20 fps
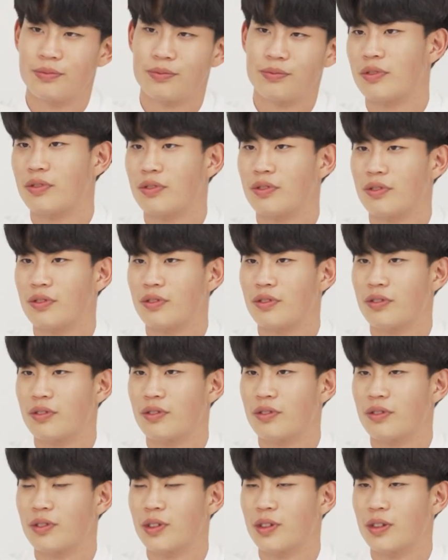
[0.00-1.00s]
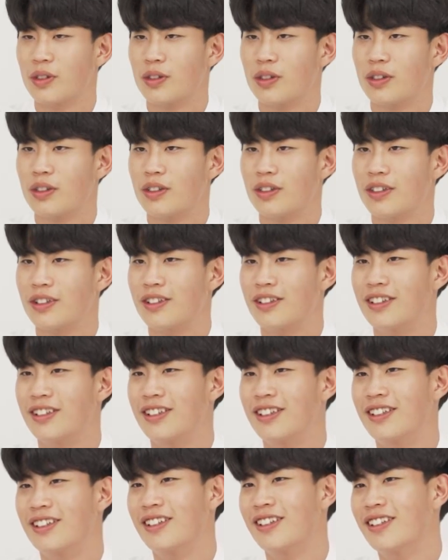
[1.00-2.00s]

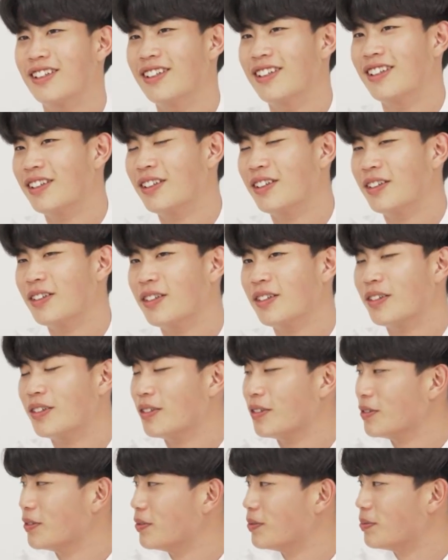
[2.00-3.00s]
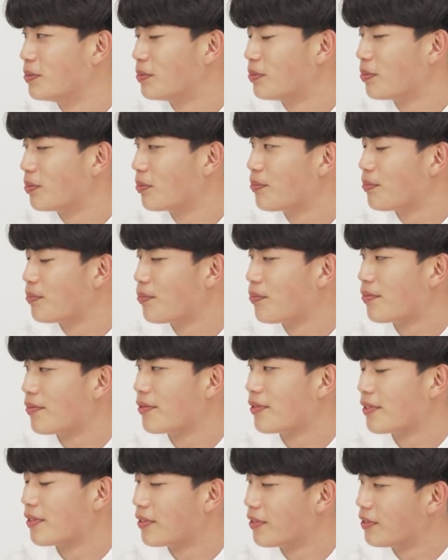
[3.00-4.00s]

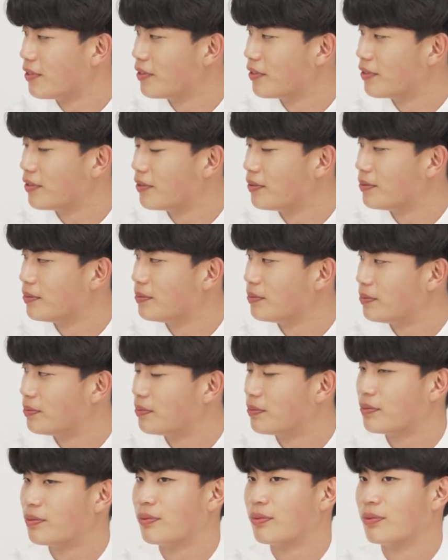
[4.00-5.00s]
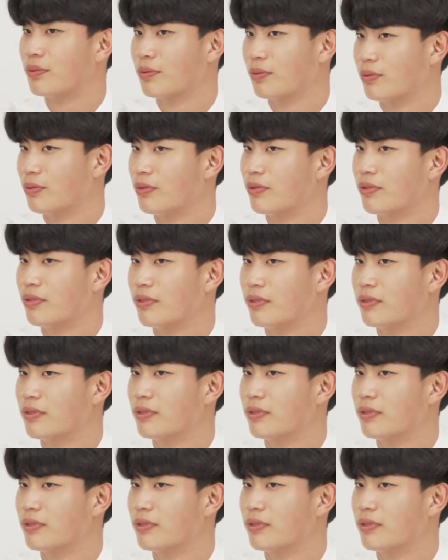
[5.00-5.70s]
This person isn't speaking.